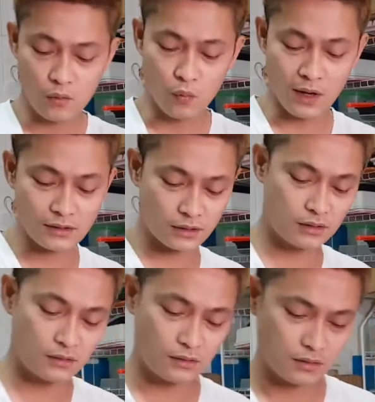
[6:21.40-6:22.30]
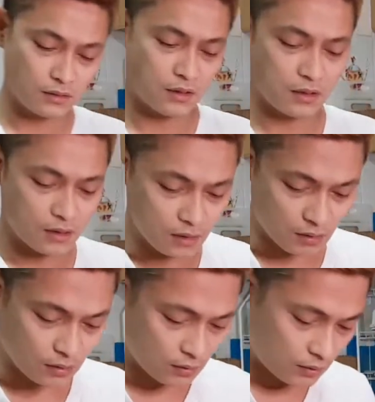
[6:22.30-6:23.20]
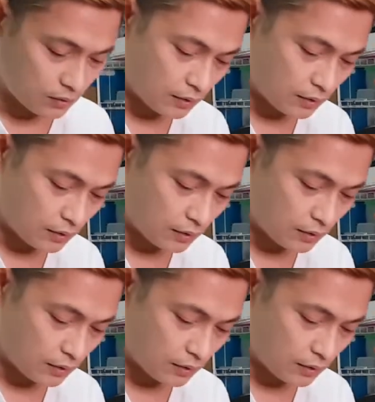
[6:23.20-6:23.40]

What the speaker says: wash the